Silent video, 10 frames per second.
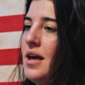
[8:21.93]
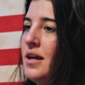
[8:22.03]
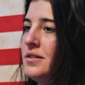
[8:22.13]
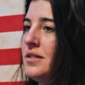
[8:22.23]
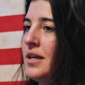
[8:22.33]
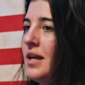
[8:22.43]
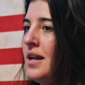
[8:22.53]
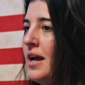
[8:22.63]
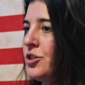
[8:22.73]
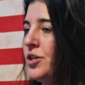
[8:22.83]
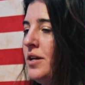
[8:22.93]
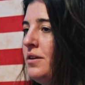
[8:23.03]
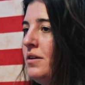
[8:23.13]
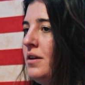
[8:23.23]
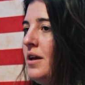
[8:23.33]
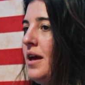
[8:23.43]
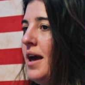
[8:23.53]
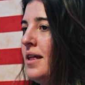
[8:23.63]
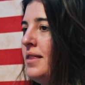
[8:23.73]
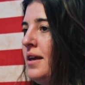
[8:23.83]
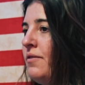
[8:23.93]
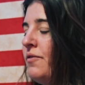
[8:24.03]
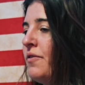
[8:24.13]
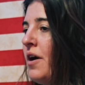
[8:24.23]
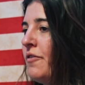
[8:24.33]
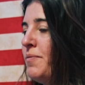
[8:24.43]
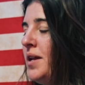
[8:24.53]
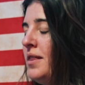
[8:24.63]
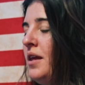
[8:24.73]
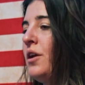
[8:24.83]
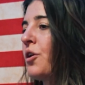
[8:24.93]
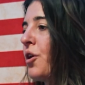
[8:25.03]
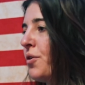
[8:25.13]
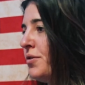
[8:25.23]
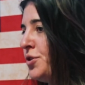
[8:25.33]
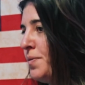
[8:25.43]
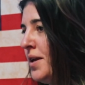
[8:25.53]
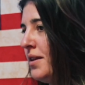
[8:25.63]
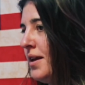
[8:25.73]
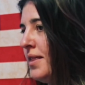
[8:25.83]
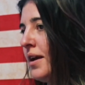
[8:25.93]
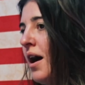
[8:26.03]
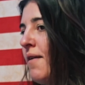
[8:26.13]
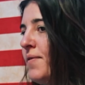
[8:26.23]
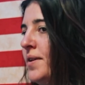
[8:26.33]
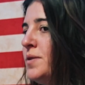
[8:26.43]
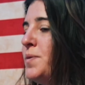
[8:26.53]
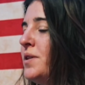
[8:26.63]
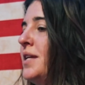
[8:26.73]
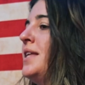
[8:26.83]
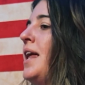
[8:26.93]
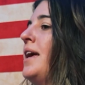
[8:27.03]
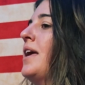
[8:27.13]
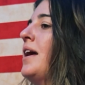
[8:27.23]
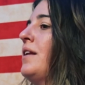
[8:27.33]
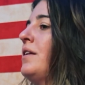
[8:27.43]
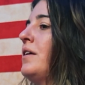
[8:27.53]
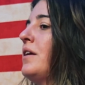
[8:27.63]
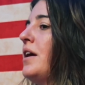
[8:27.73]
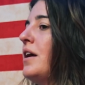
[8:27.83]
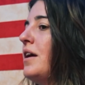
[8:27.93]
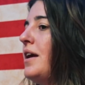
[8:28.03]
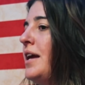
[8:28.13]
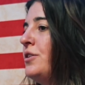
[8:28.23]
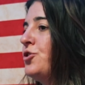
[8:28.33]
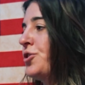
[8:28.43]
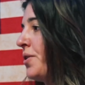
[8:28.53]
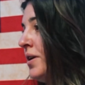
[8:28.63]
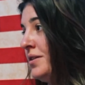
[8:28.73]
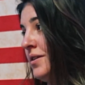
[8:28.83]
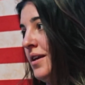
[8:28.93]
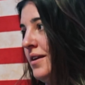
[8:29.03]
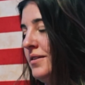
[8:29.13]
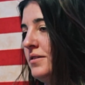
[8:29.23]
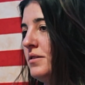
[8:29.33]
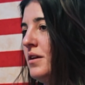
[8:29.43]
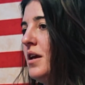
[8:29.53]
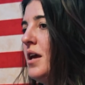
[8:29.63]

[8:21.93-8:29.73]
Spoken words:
is the connection and the involvement and the encouragement and the confidence building that I can ensure into kids.